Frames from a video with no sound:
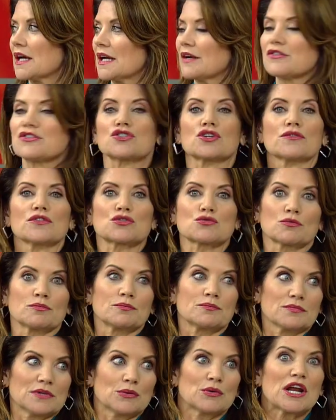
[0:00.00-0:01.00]
kind of a service where
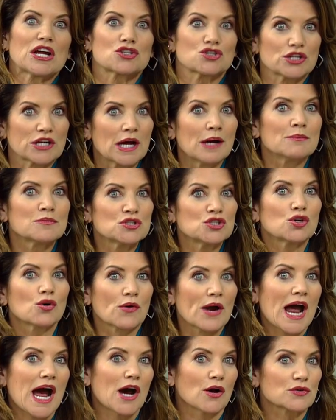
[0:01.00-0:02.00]
they would actually come to your
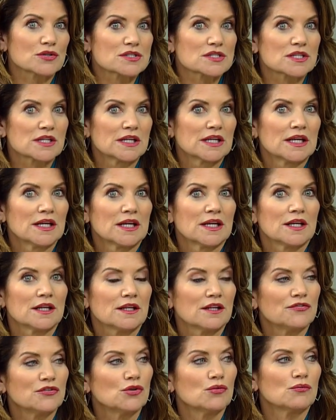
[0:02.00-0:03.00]
house
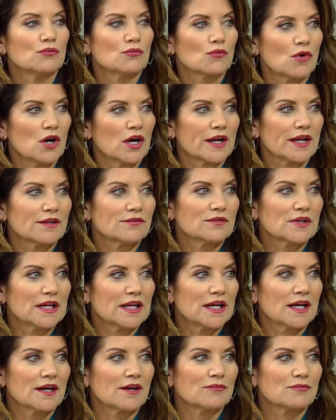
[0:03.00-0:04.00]
if you wanted.
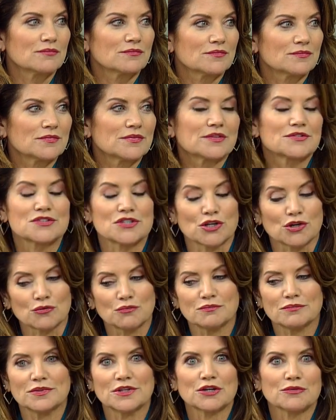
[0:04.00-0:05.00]
Um, so,
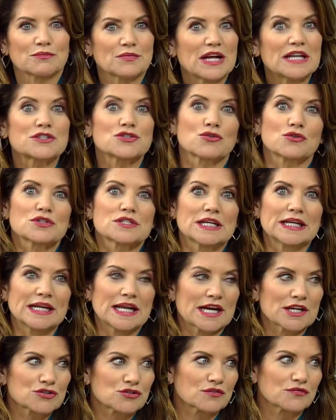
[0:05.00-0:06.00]
you know, that's of course an
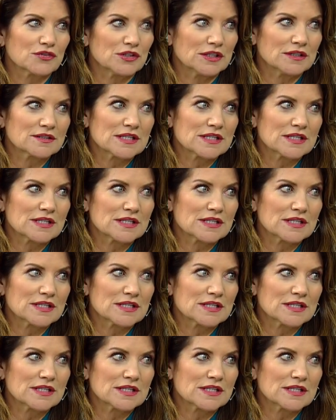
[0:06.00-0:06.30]
extra fee